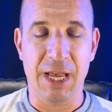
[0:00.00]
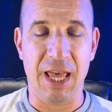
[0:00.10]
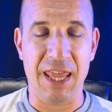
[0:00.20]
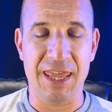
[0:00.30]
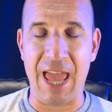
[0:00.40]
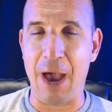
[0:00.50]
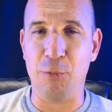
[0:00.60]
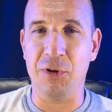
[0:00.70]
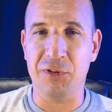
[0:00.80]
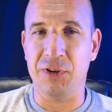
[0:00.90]
That
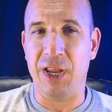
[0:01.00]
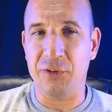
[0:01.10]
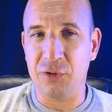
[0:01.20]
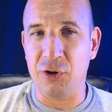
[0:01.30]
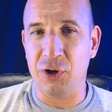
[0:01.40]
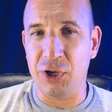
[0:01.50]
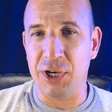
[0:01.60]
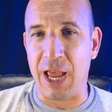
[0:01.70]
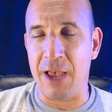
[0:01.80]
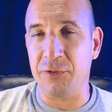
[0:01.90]
wasn't as good
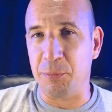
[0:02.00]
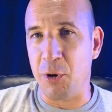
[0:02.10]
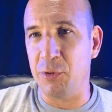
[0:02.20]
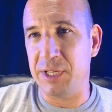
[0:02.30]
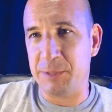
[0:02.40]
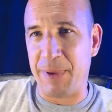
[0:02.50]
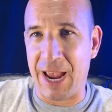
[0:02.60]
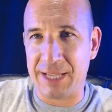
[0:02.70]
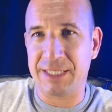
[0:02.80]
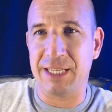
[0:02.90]
as opponents
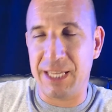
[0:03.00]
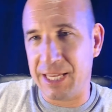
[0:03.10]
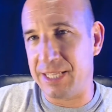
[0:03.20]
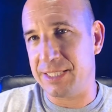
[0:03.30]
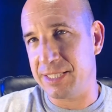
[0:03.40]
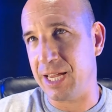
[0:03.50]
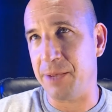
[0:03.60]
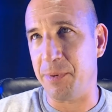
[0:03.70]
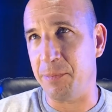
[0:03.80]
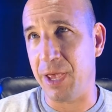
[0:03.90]
passing against
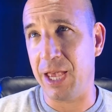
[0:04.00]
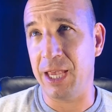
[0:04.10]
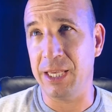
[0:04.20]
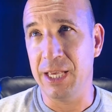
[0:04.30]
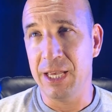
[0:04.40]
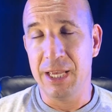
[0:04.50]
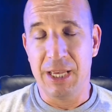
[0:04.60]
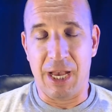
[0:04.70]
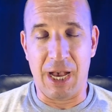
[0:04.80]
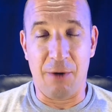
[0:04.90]
Tampa Bay
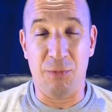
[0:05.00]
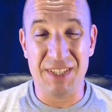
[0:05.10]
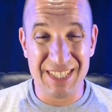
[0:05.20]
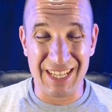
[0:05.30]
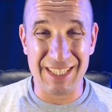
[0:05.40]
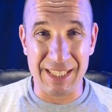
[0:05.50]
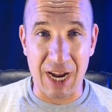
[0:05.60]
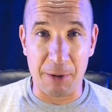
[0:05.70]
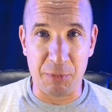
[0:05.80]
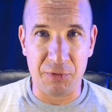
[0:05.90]
with
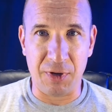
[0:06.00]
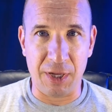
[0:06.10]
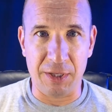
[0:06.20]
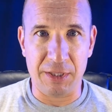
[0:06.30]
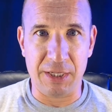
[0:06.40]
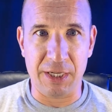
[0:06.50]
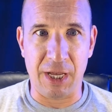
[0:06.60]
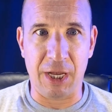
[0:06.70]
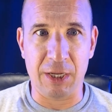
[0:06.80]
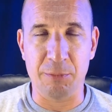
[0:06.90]
69%
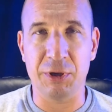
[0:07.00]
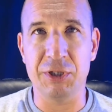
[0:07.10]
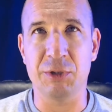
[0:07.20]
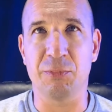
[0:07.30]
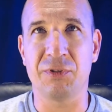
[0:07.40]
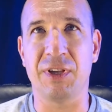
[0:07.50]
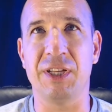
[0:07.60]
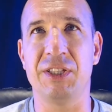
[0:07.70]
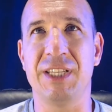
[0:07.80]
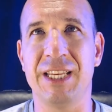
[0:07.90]
completion
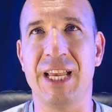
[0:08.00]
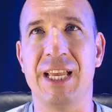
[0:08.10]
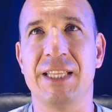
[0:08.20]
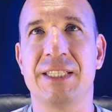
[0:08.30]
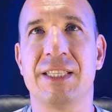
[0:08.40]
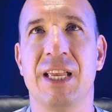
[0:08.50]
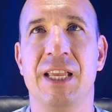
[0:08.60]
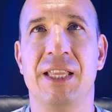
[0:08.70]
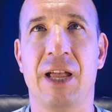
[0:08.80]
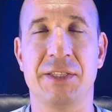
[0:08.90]
percentage against.
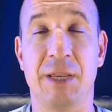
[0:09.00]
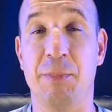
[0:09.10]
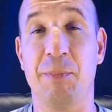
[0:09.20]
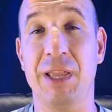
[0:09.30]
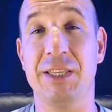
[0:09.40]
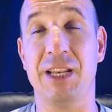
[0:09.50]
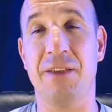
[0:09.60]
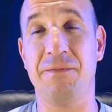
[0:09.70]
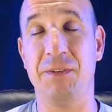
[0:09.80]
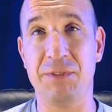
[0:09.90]
Now, Tampa Bay did
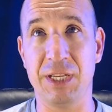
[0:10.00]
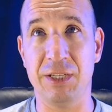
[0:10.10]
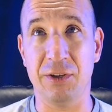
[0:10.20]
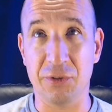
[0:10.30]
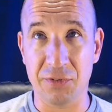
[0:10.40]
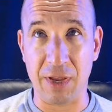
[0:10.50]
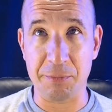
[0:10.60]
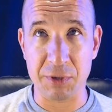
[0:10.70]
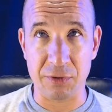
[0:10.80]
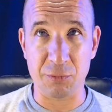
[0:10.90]
have 15
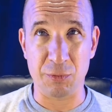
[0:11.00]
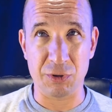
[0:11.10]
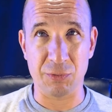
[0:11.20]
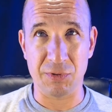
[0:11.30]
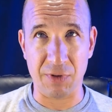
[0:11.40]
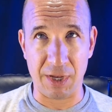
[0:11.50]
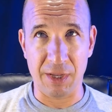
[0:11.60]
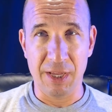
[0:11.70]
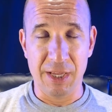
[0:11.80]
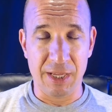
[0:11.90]
interceptions, which was
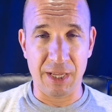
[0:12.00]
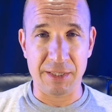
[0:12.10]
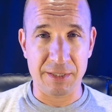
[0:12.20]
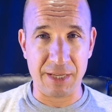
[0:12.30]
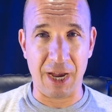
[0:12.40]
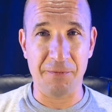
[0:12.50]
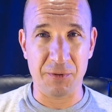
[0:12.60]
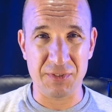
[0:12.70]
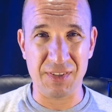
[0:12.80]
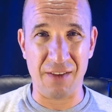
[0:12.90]
tied for
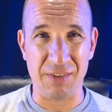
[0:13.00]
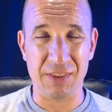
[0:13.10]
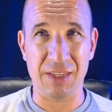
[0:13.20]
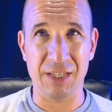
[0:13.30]
7th in the